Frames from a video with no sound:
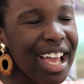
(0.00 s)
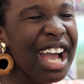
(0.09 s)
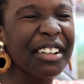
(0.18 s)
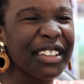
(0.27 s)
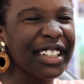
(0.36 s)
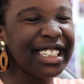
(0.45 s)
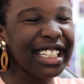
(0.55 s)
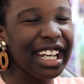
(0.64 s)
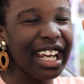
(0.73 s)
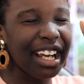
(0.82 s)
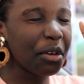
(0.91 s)
I already
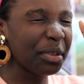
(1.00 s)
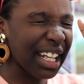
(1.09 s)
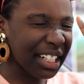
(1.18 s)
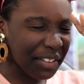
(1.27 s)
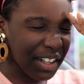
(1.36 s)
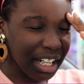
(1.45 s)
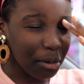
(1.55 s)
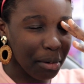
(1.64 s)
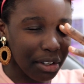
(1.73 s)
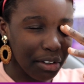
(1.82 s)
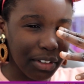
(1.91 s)
said I hope you guys have had
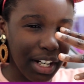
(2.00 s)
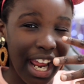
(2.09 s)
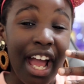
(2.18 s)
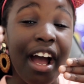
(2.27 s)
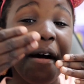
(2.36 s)
a wonderful day.